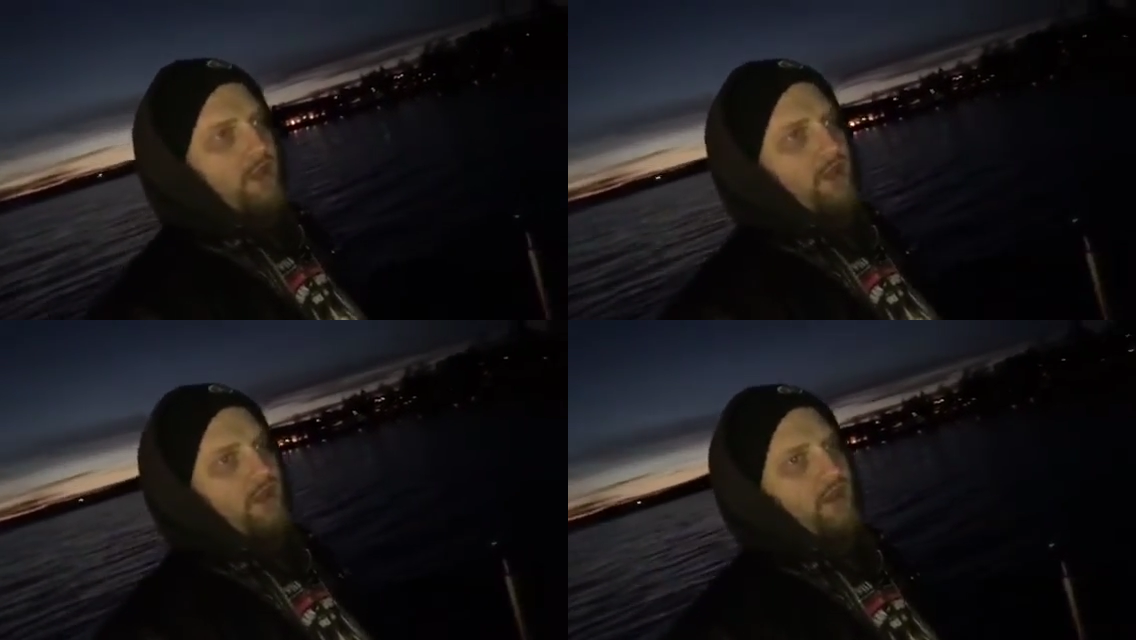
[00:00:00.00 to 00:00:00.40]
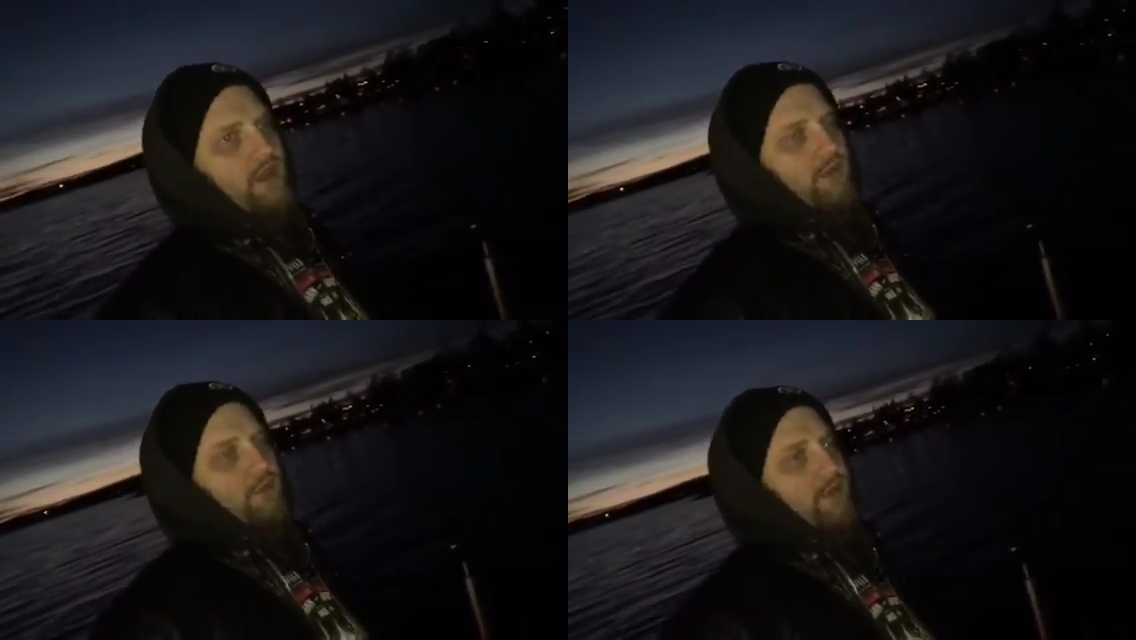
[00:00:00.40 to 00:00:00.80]

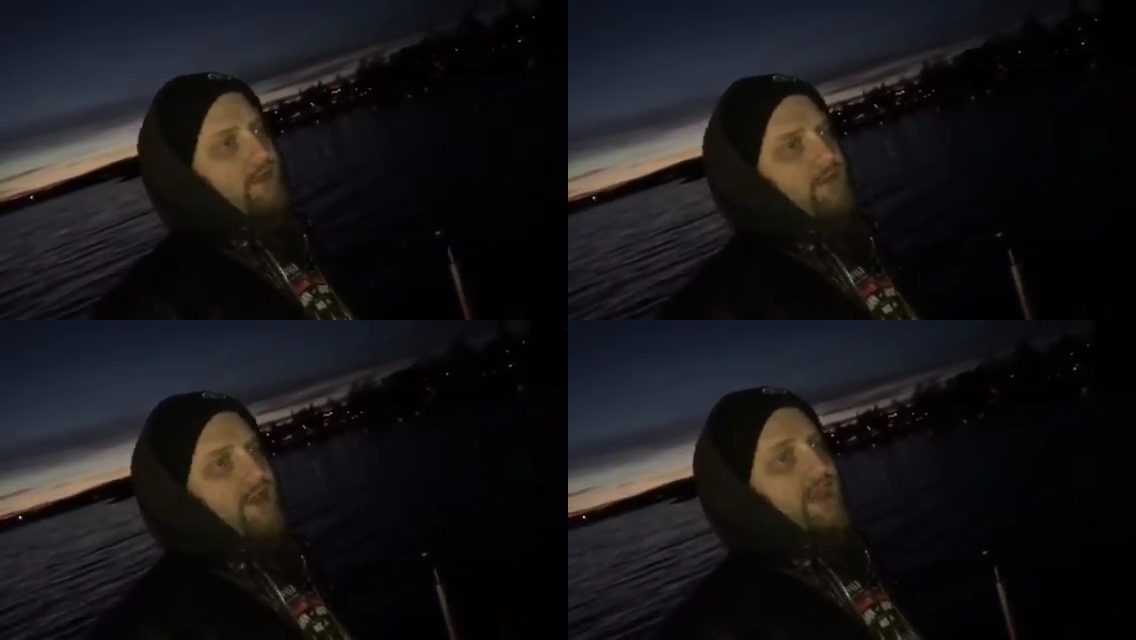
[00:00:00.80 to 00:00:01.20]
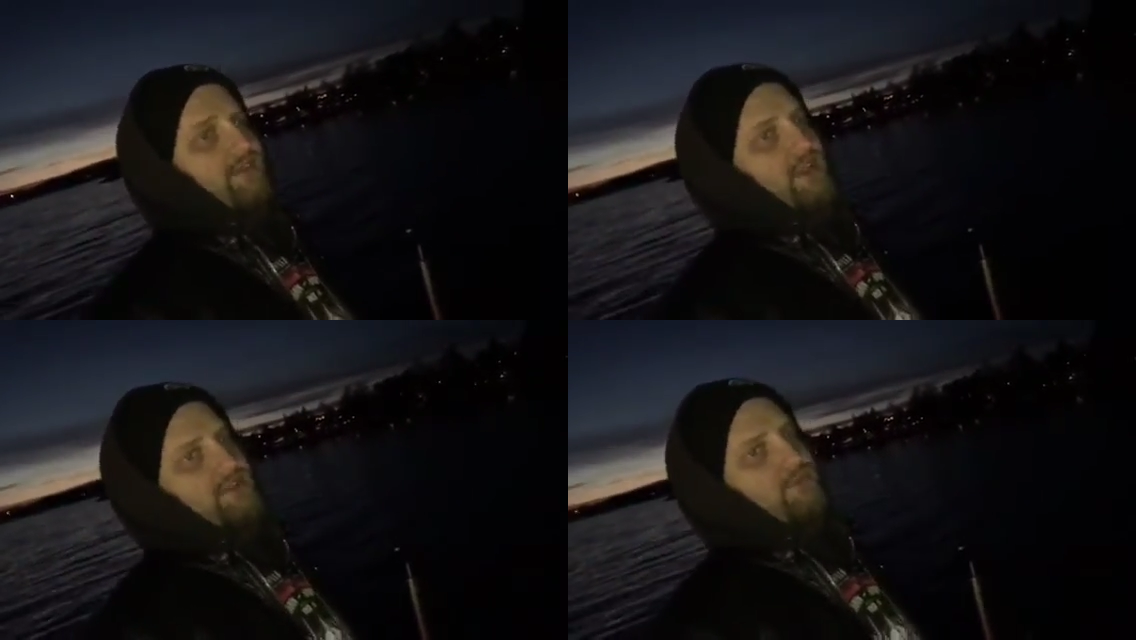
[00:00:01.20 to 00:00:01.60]
I would recommend
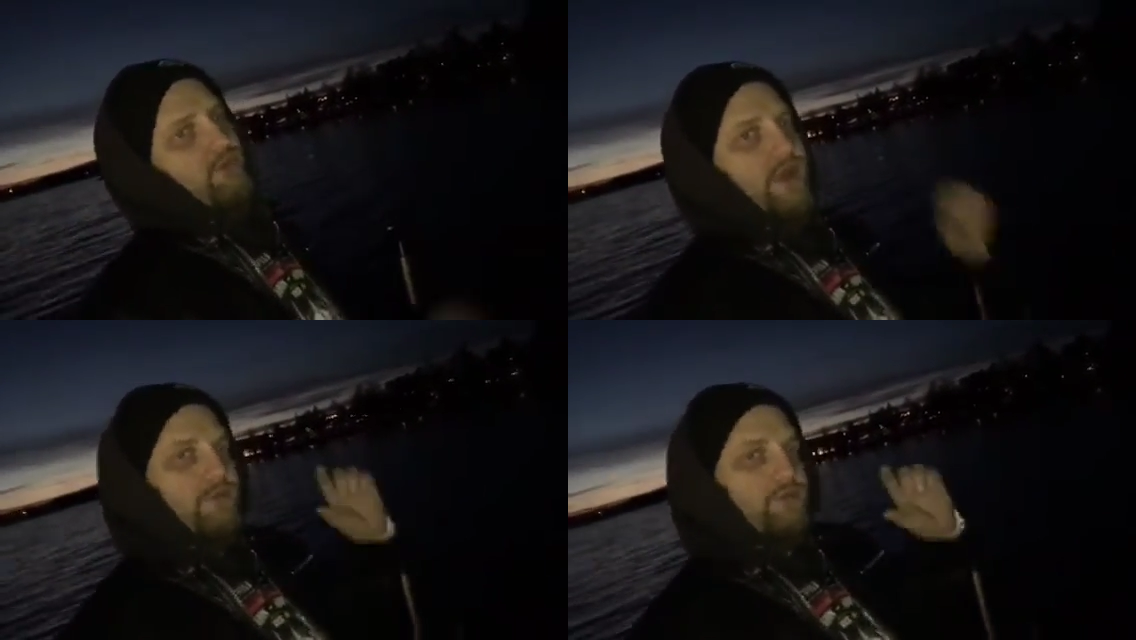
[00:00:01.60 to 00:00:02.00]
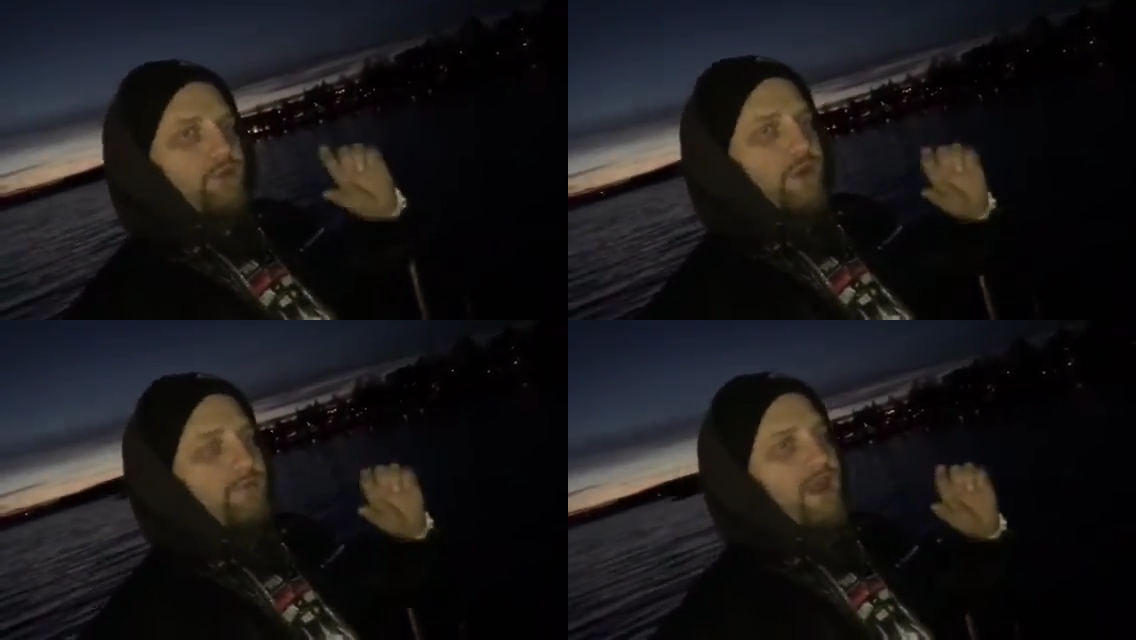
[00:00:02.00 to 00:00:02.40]
having a small
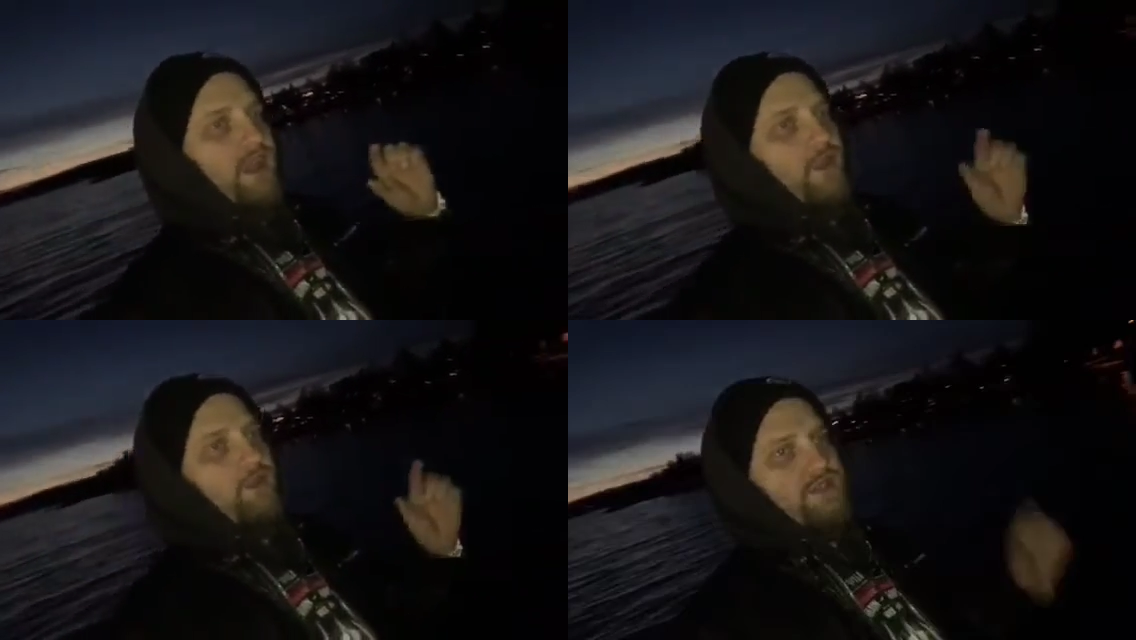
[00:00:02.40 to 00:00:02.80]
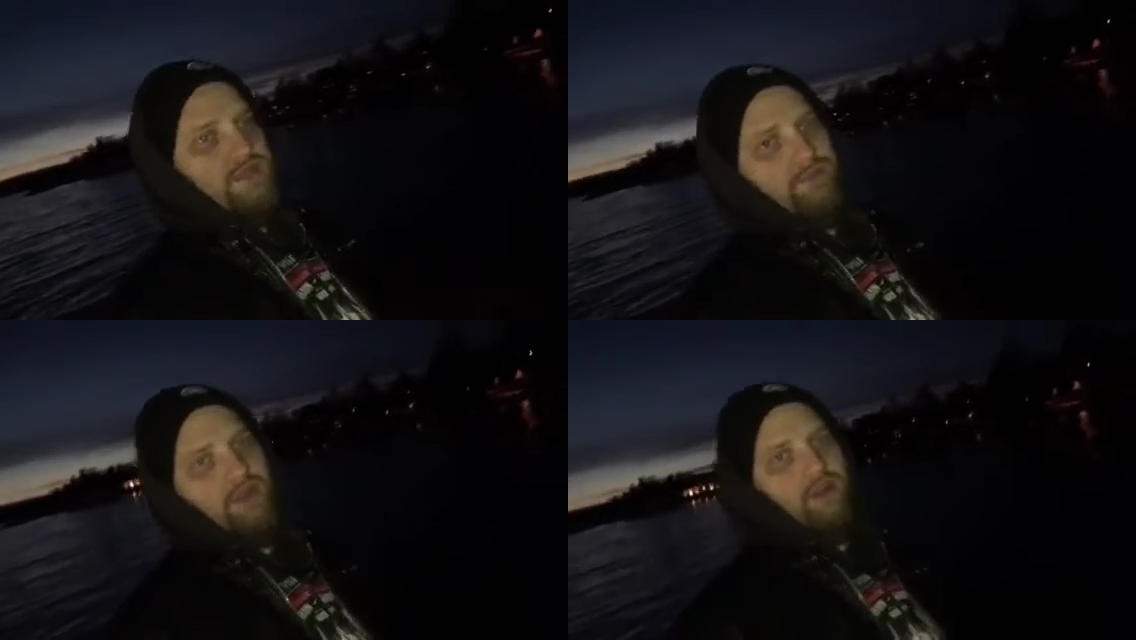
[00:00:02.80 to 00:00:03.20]
router and buy a local
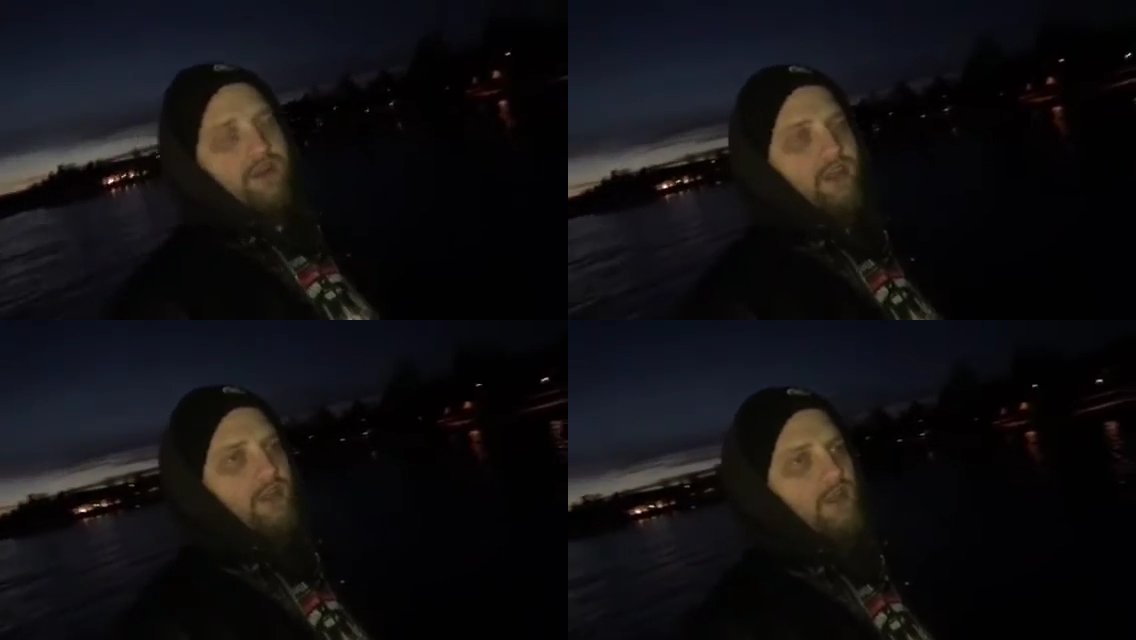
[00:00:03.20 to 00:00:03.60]
SIM card,